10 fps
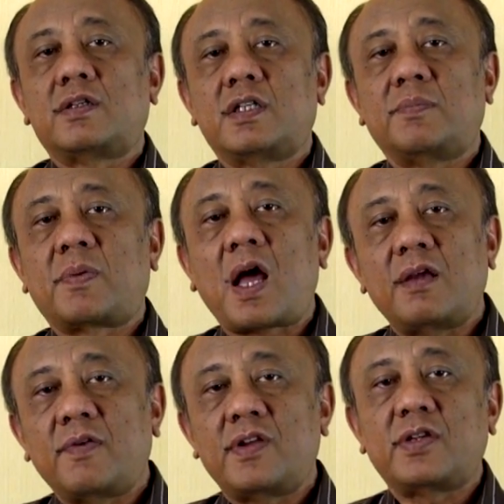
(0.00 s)

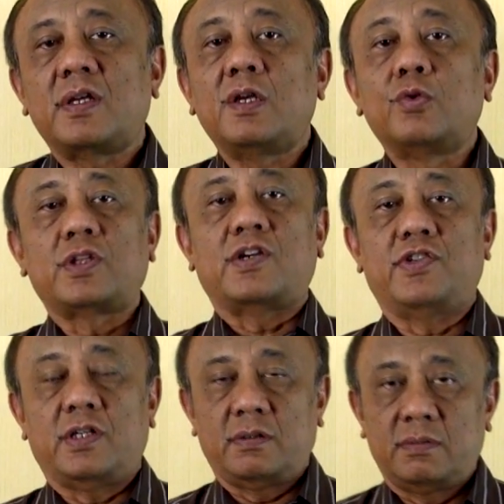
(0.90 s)
deprivation in
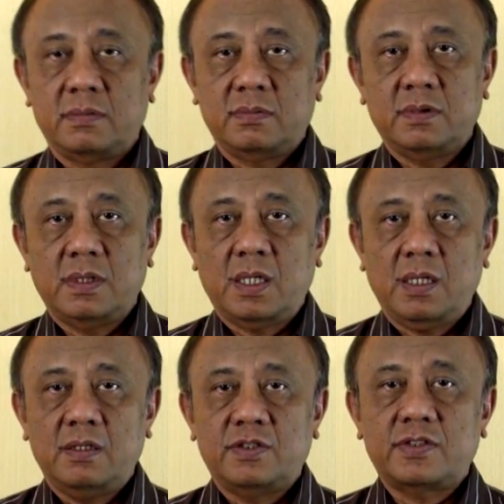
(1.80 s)
nutrition,
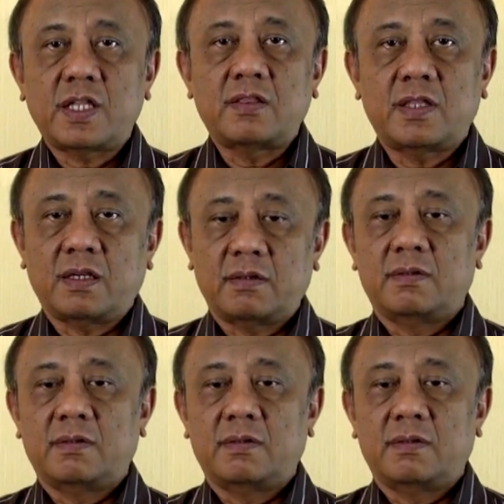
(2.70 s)
stunting.